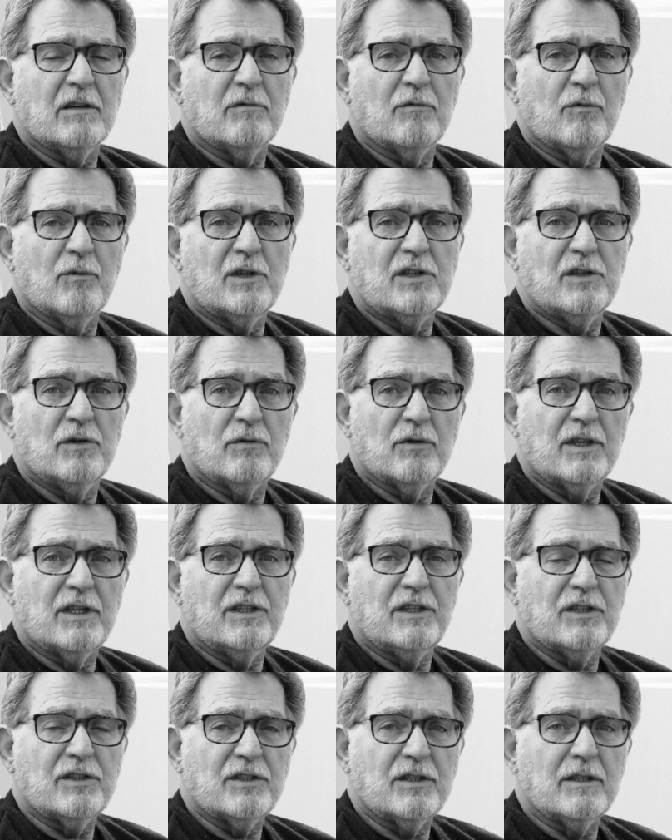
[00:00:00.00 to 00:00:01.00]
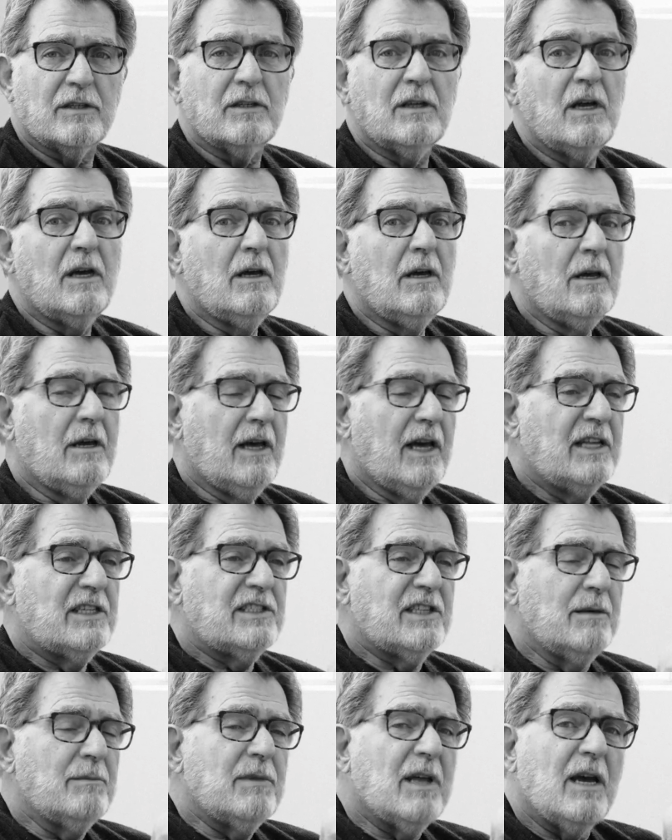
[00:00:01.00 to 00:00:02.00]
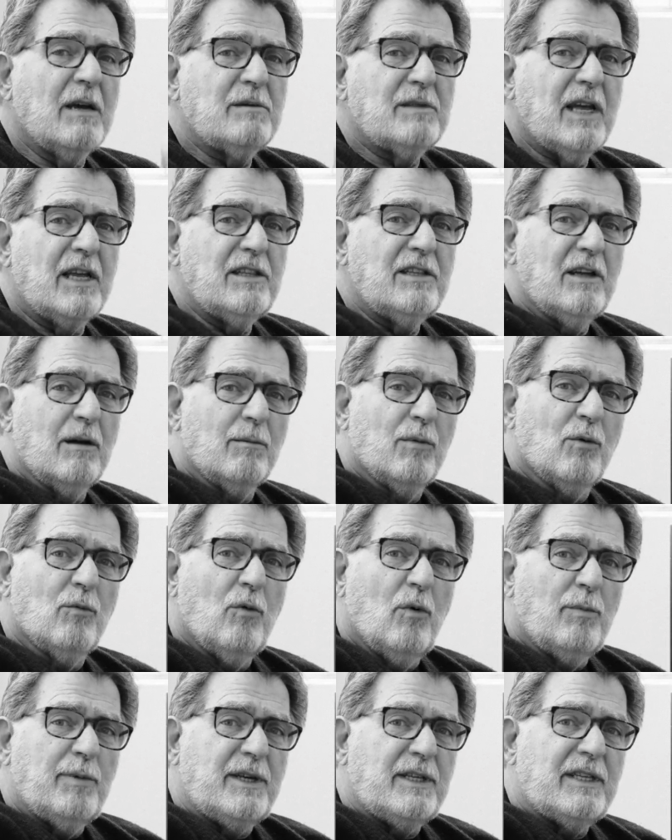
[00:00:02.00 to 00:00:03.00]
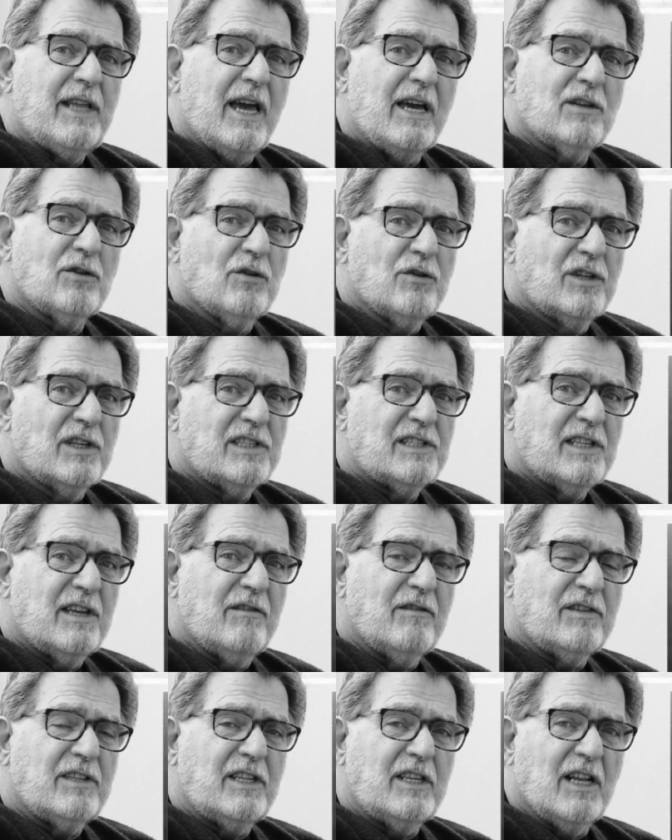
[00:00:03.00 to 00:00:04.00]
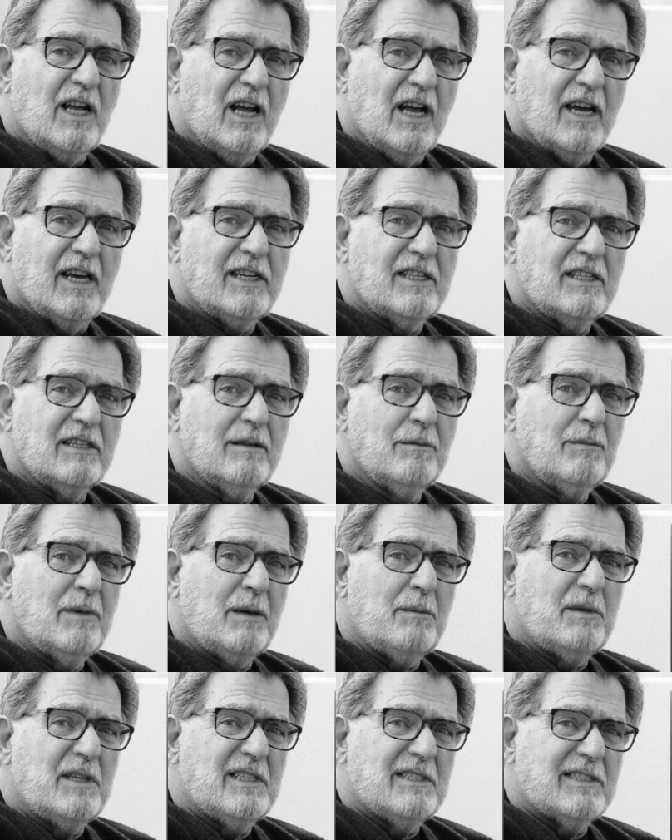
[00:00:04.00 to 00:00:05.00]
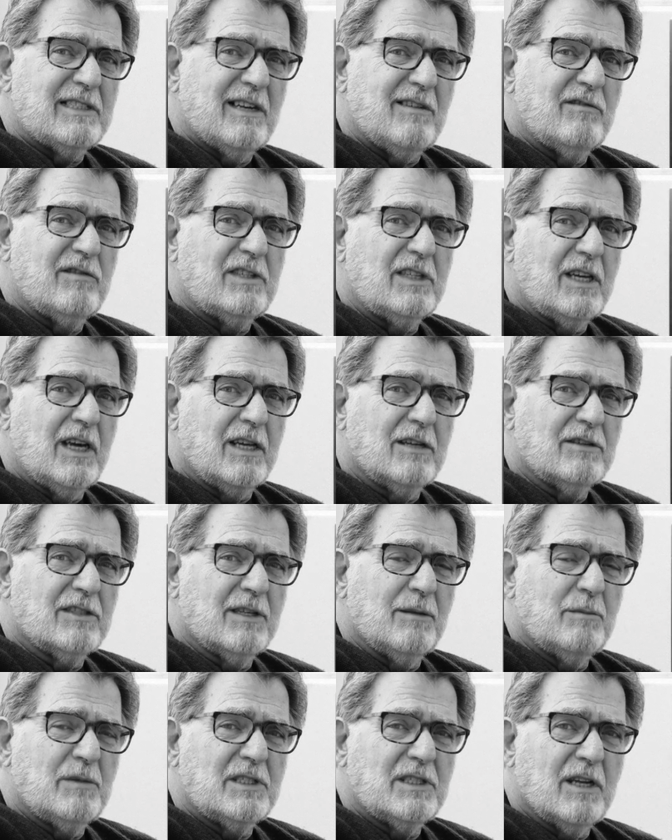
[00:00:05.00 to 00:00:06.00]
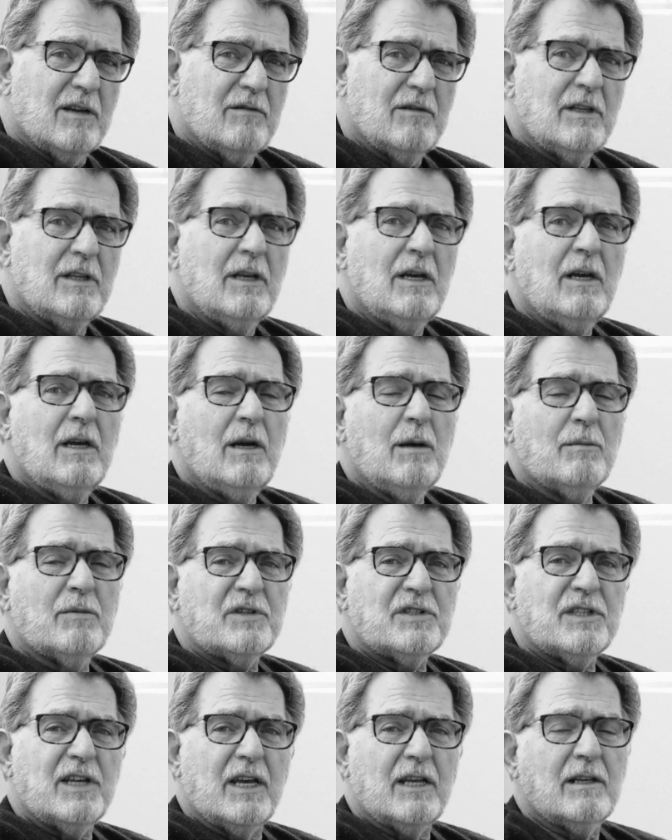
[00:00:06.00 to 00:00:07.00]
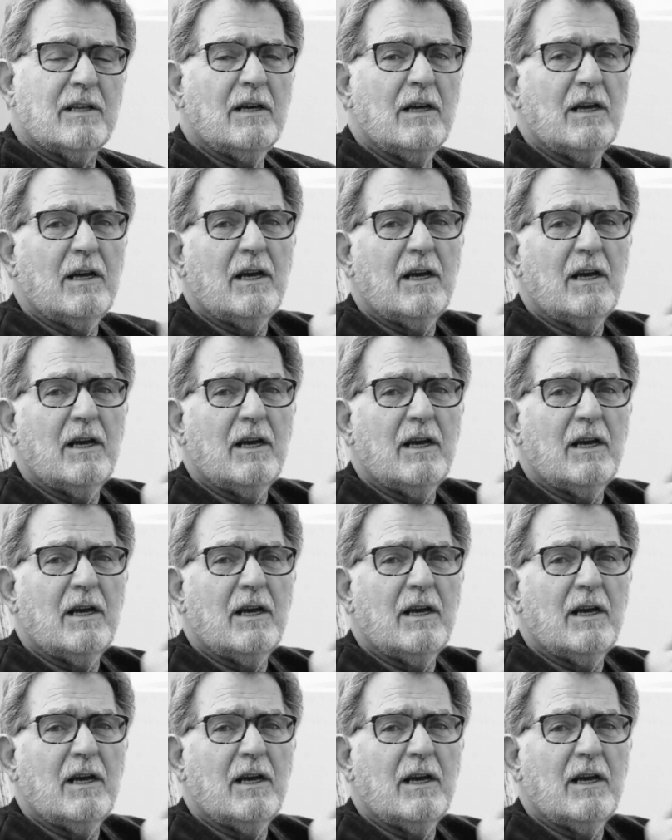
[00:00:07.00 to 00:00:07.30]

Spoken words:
of original condition, and sometimes that number will be down on the 79, maybe 78 or 77%,